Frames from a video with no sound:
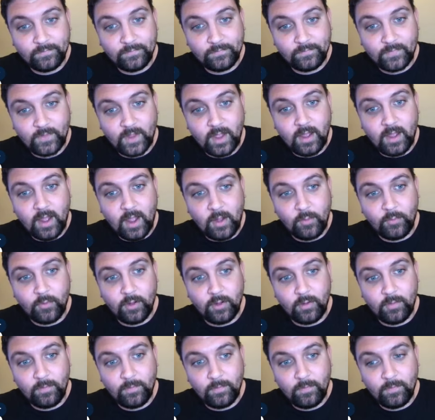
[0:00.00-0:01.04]
Stick with it. I
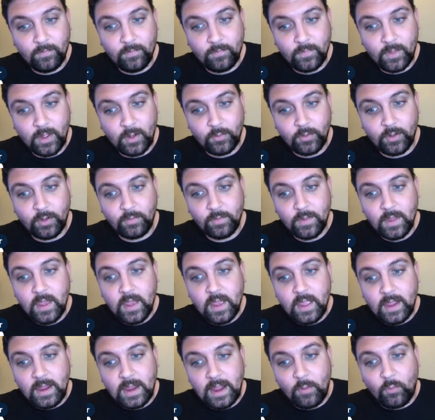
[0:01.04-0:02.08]
will. I will.
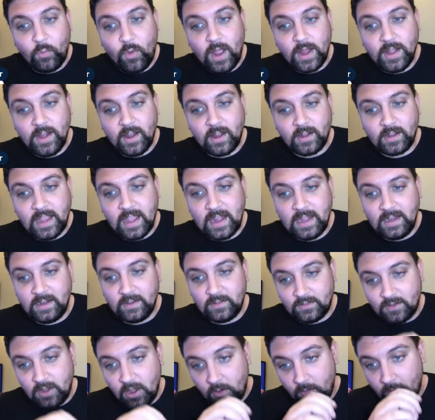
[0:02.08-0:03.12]
Yeah. Why not? Kenny
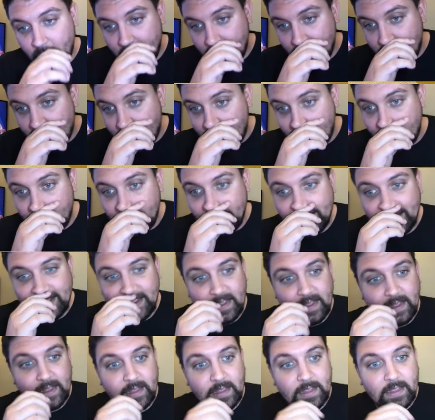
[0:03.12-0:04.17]
is going uh,
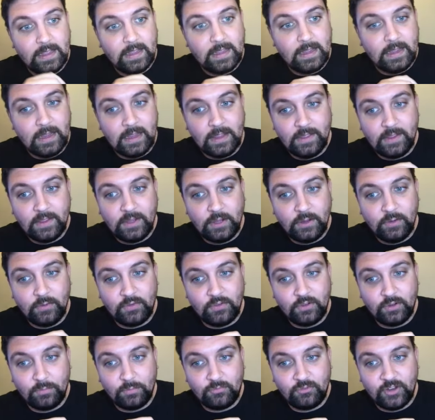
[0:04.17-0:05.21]
in the
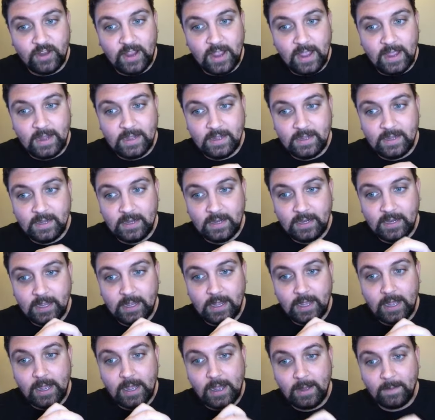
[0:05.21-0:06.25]
YouTube chat.
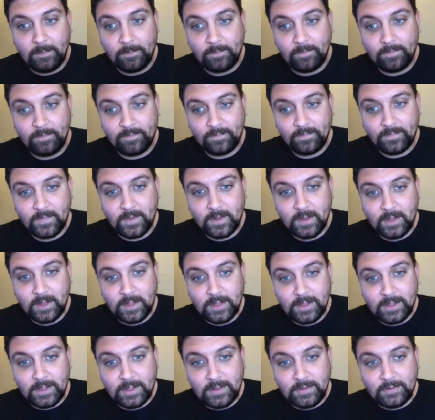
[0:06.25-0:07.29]
Um, yeah.
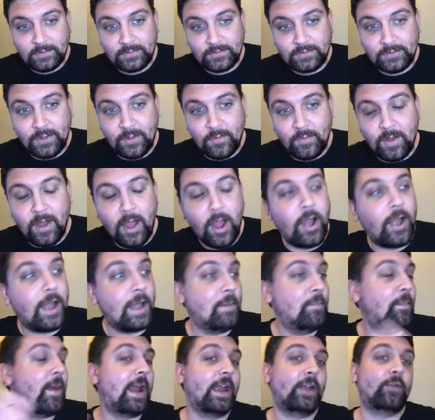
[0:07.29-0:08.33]
So, all
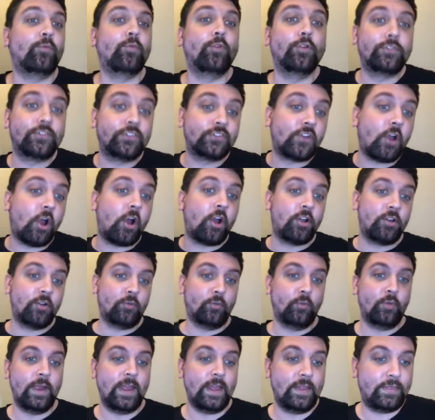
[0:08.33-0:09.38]
right, Mike, we'll start
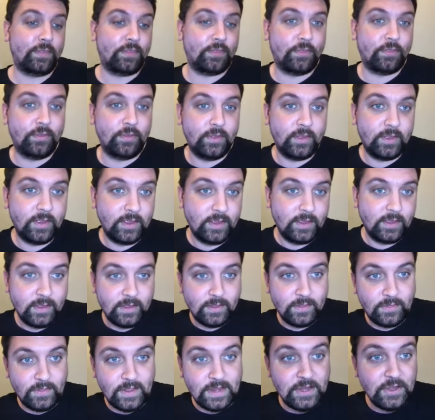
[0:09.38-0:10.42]
with
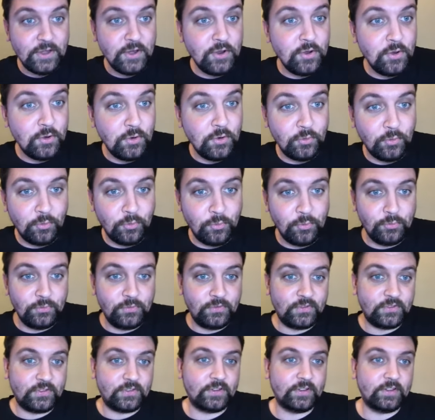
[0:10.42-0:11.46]
the
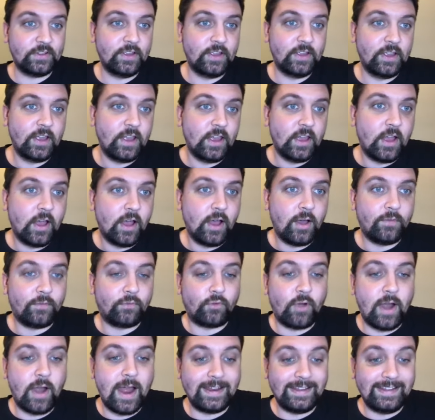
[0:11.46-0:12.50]
news of
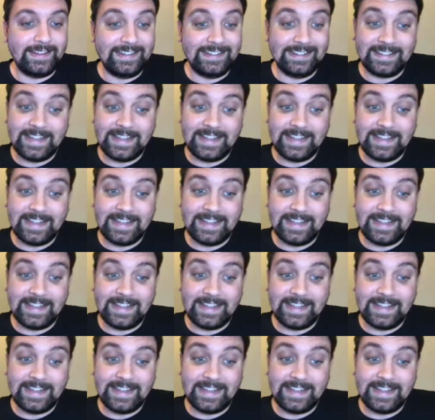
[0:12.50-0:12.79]
Riley